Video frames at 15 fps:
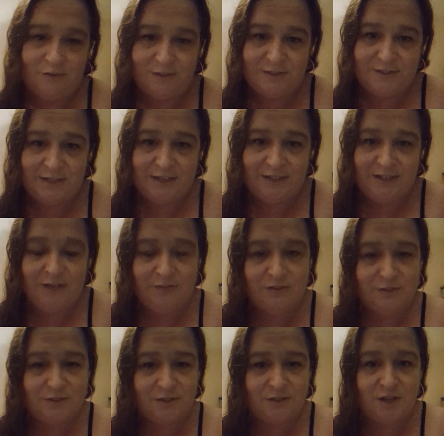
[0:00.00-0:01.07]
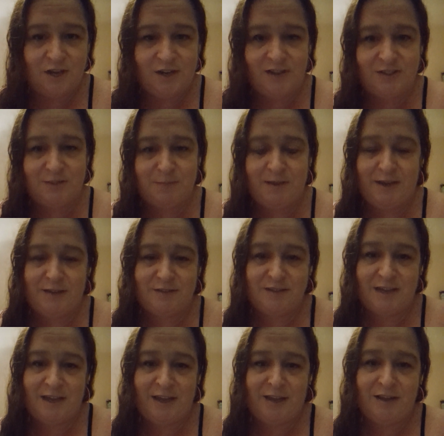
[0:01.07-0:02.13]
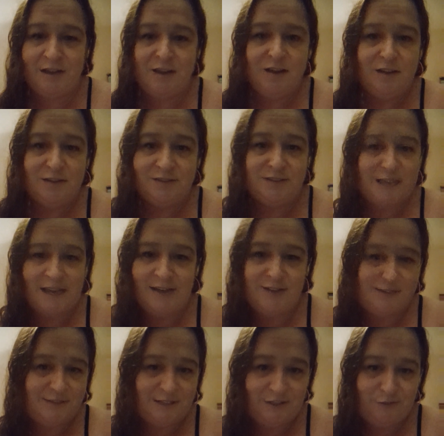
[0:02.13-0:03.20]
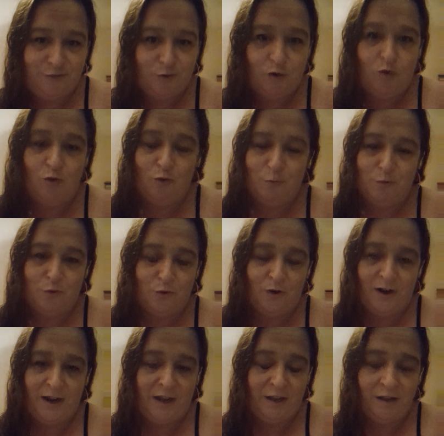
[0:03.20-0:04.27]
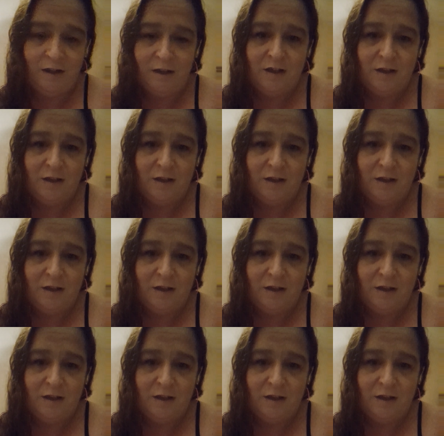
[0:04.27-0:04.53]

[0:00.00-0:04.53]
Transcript: receipt given. So don't expect a tenancy form or a